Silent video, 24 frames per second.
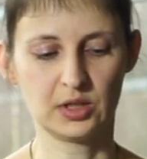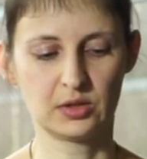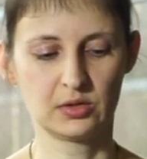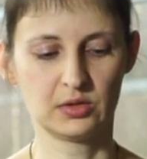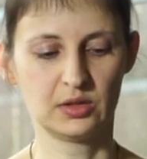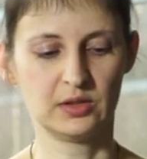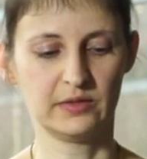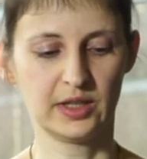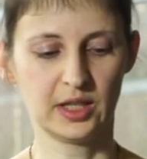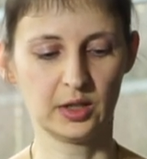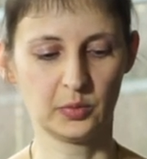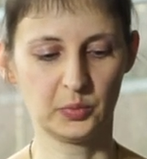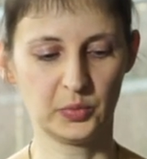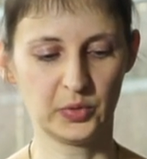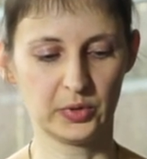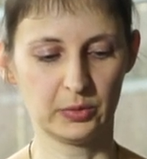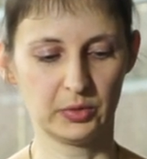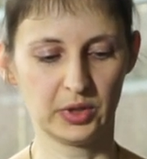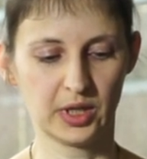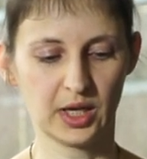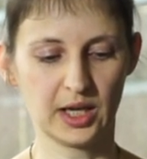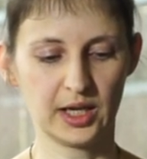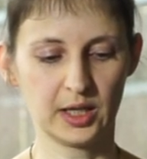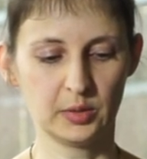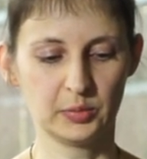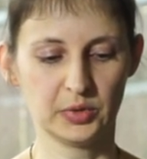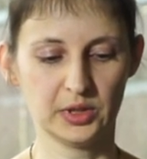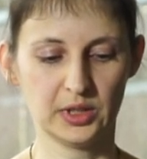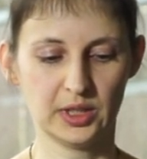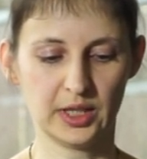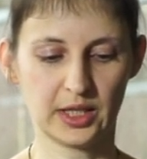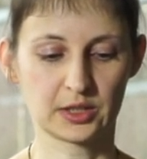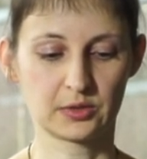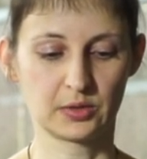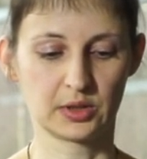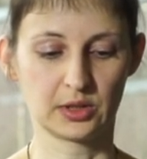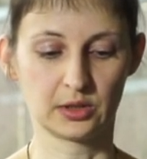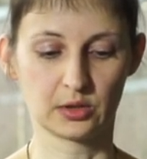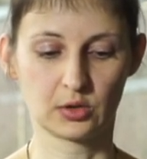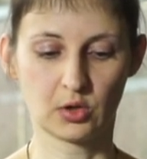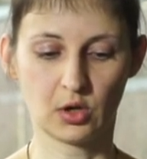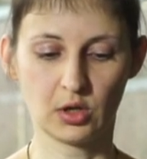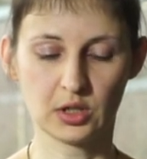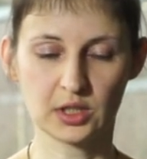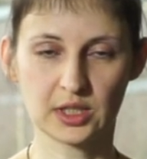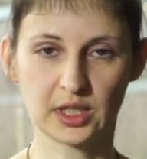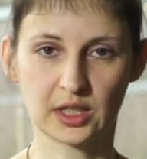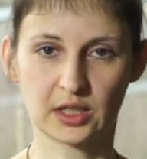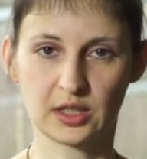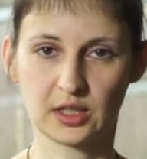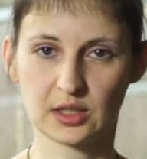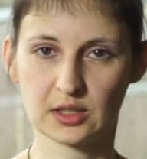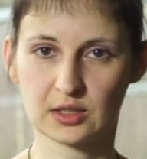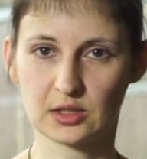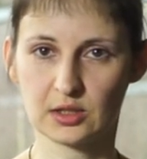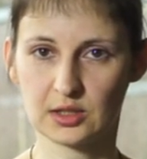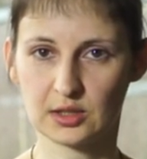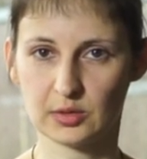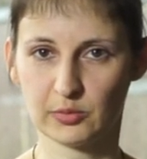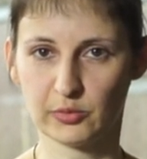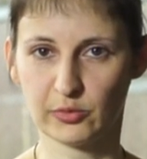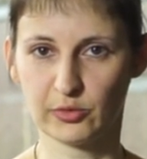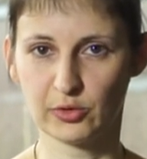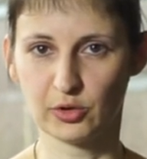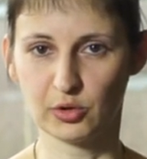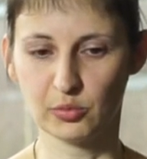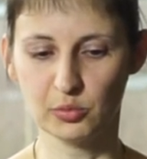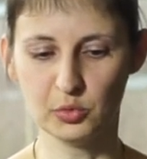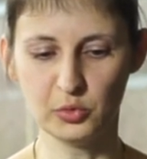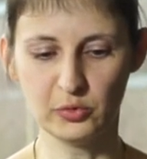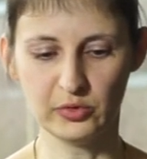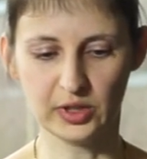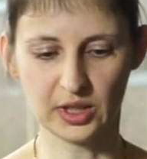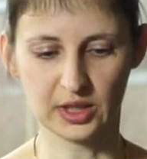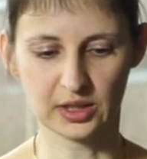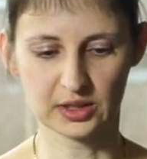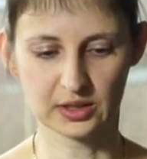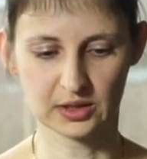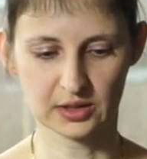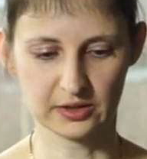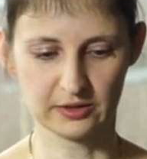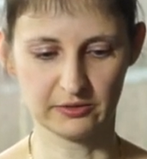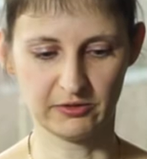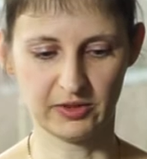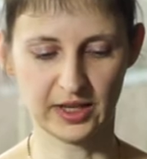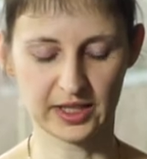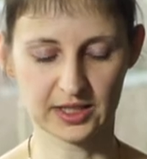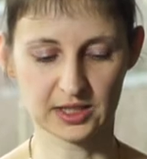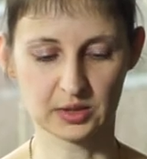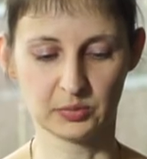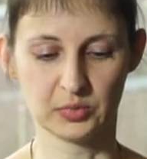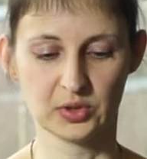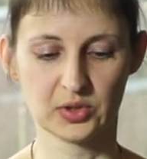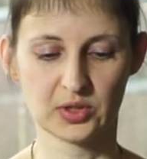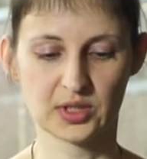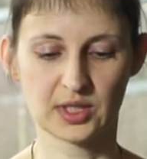to develop a reliable electrical contacting system for moving flexible